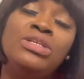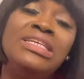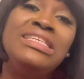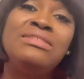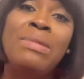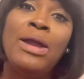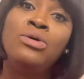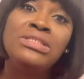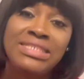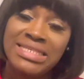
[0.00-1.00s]
this is my
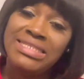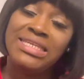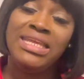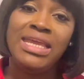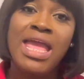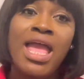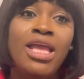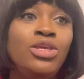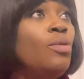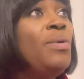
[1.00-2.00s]
own destiny.
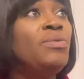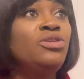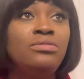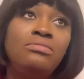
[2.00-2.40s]
You people